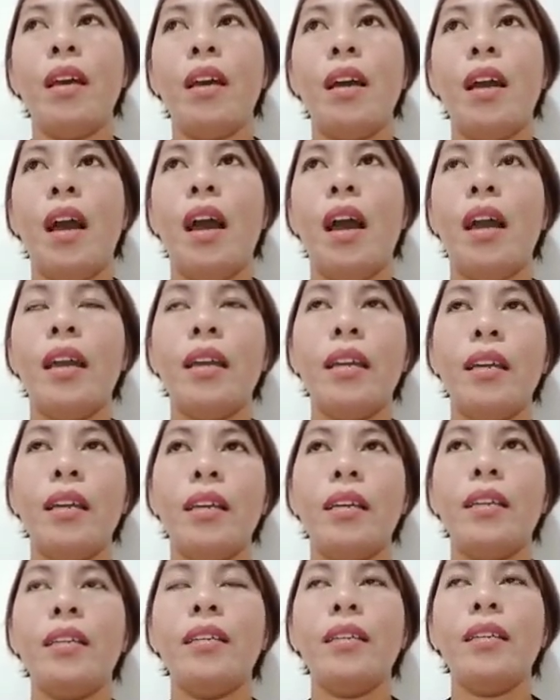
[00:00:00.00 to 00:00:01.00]

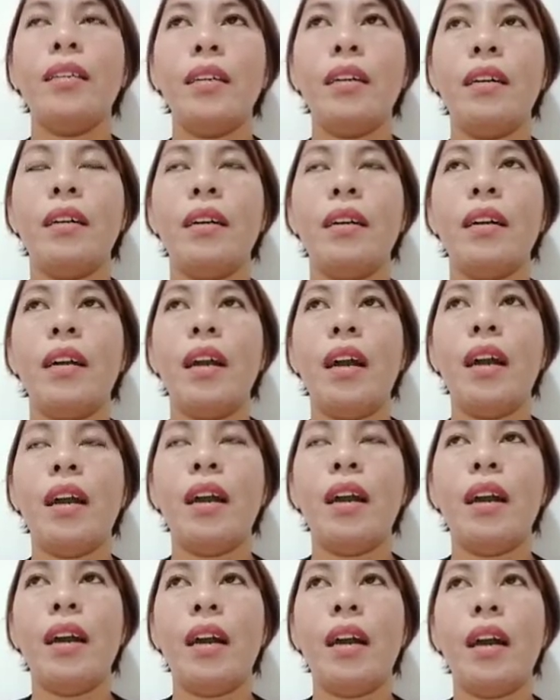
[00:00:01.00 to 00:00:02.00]
I uh,
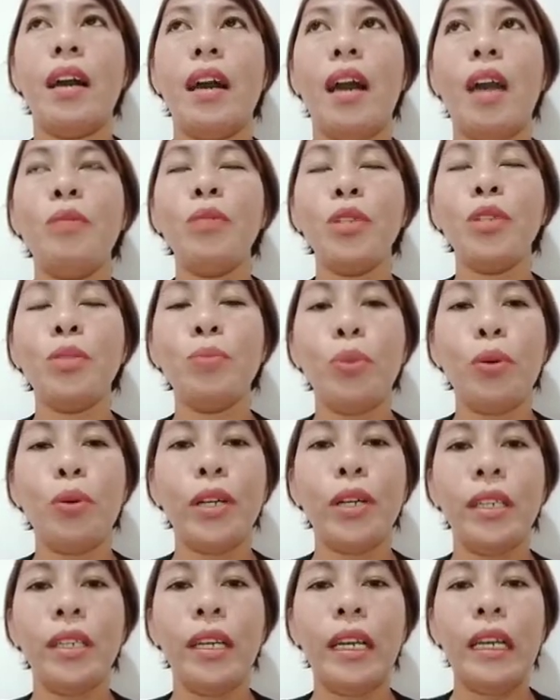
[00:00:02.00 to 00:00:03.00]
I was
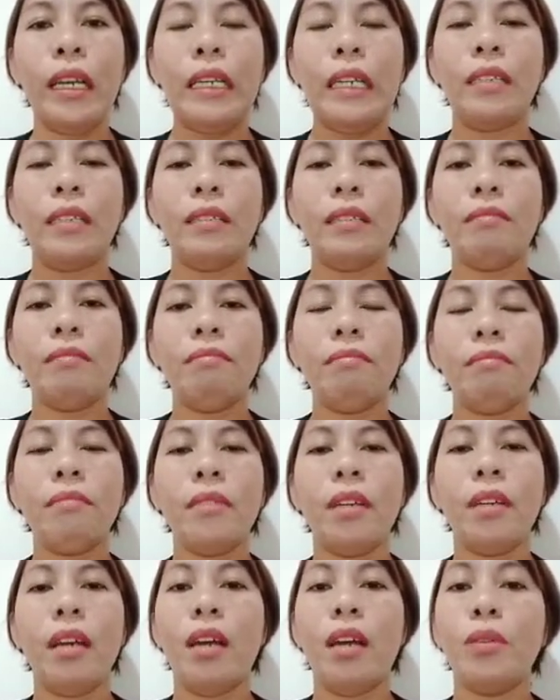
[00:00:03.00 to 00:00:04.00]
born in
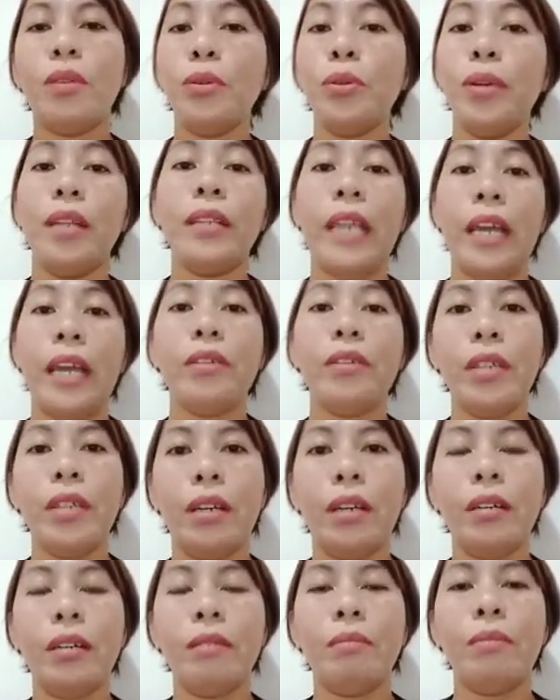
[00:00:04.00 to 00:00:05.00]
a rural
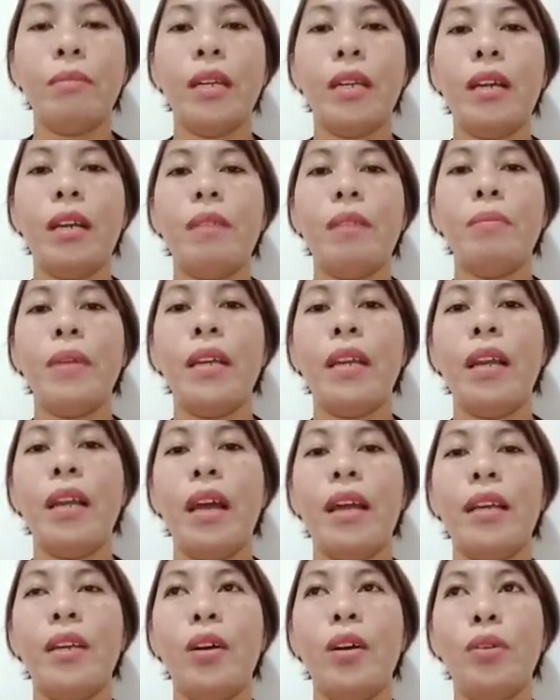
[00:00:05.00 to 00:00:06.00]
area, but
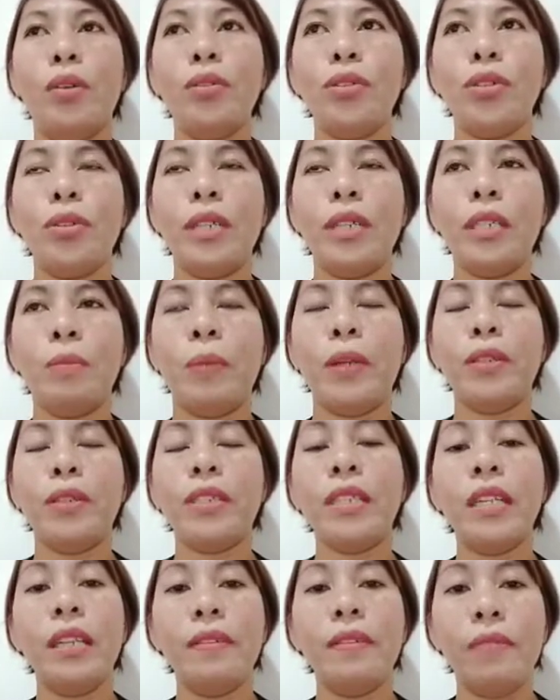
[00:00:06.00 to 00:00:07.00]
I also
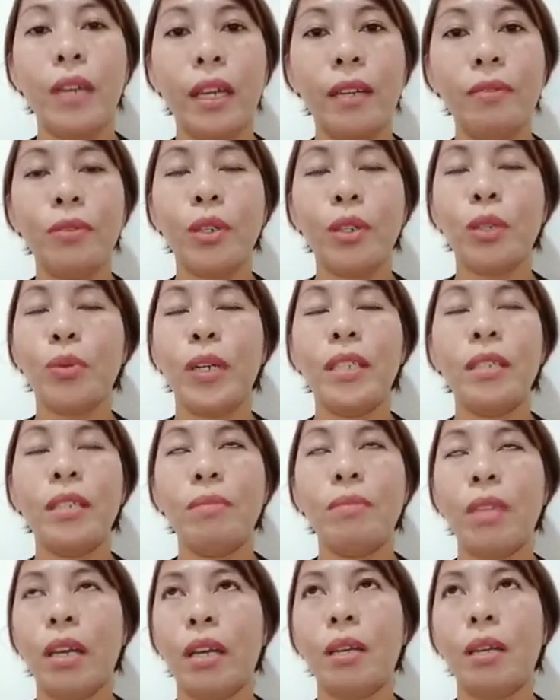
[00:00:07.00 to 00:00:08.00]
experienced living for quite some
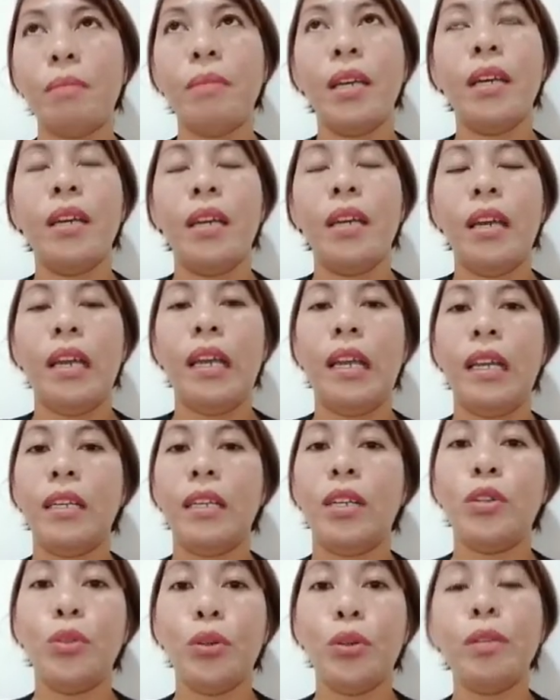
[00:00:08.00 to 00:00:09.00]
time in
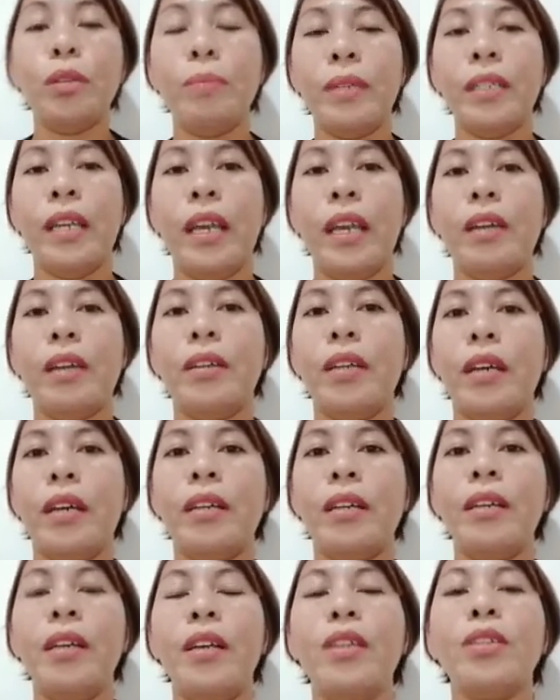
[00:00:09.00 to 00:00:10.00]
an urban area.
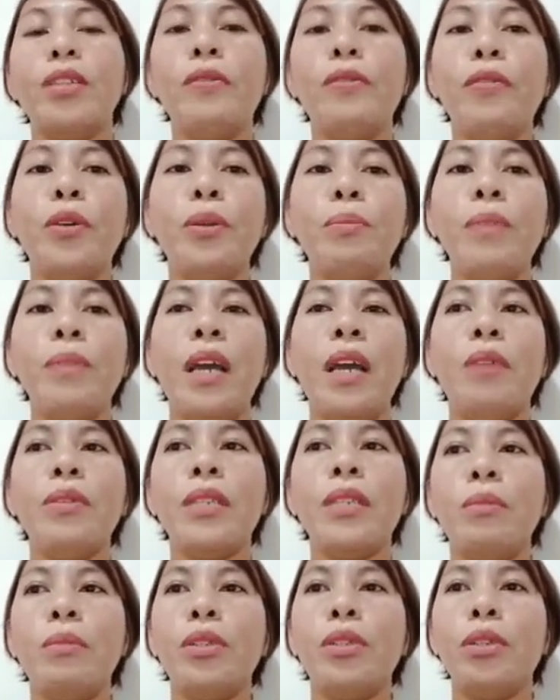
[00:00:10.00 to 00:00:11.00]
So for me, I was
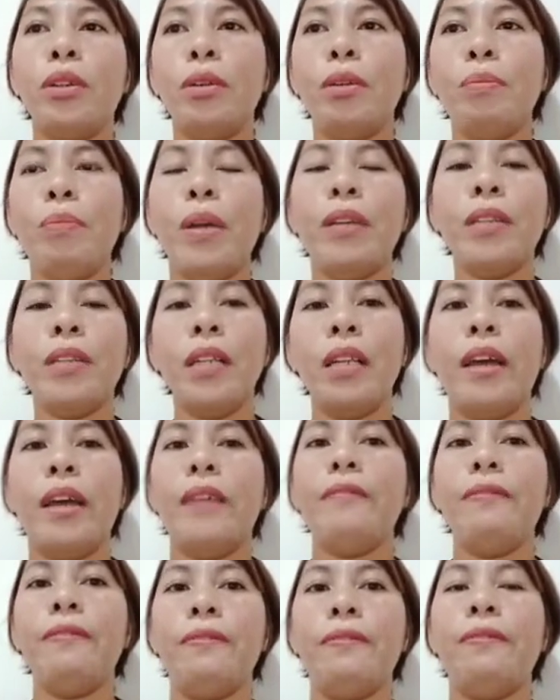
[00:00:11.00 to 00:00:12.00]
able to compare the
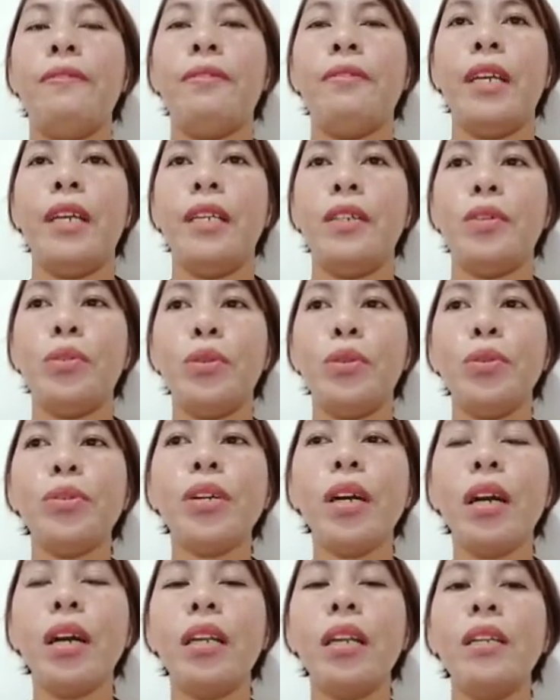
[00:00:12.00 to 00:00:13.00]
life in a
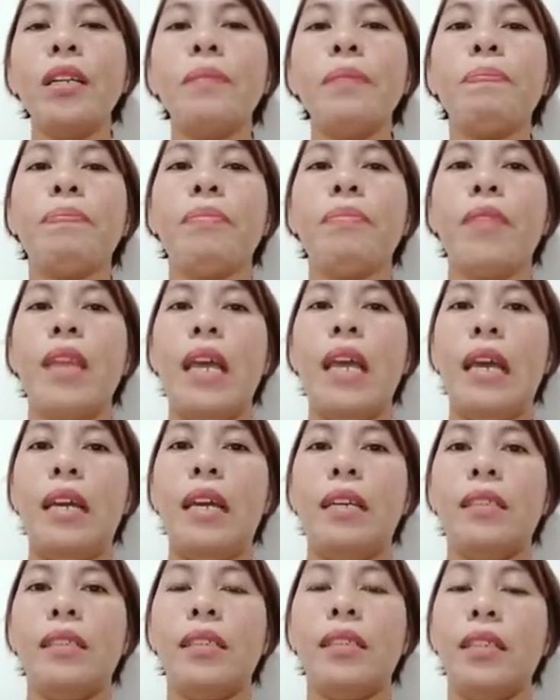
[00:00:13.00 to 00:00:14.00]
rural
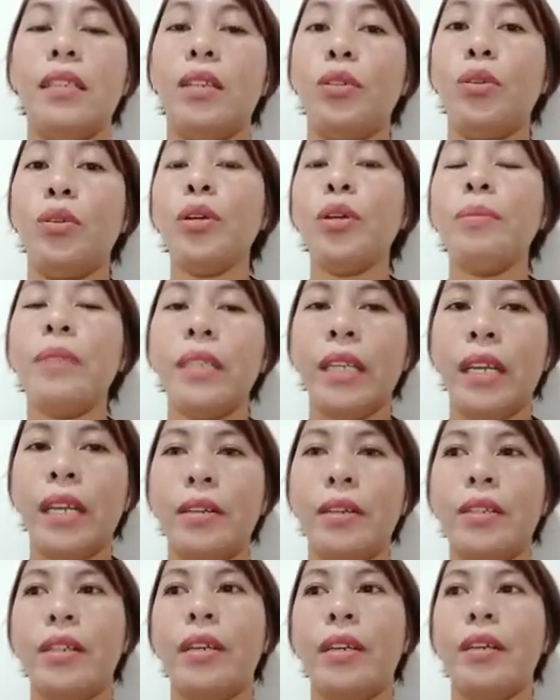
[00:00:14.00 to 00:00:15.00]
and in an urban
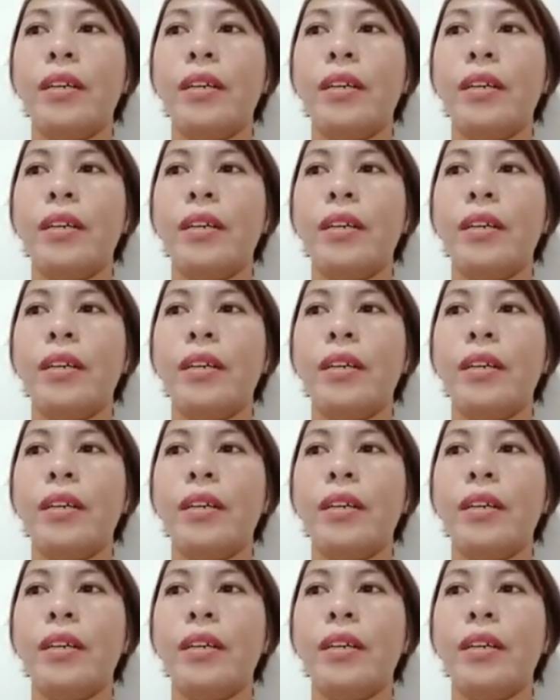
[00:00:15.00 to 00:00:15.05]
area.